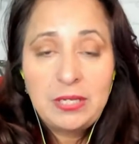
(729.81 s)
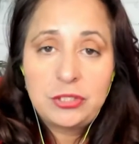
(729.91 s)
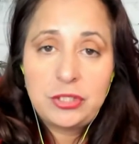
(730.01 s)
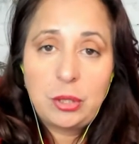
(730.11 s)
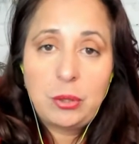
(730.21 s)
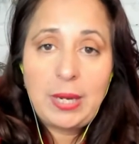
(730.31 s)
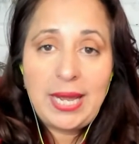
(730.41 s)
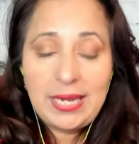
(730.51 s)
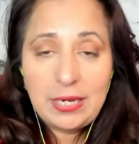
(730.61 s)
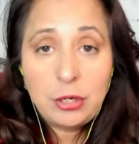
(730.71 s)
So I
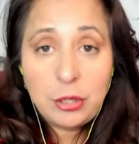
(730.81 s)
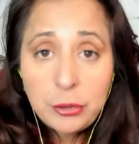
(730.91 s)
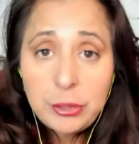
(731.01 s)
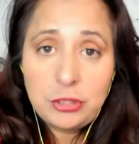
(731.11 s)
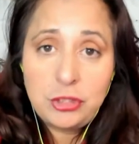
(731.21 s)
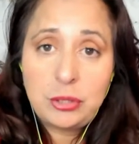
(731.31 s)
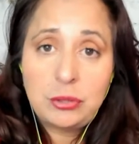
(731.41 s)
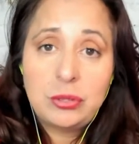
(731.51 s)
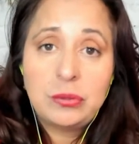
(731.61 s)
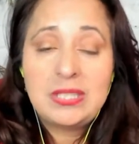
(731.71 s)
encourage you to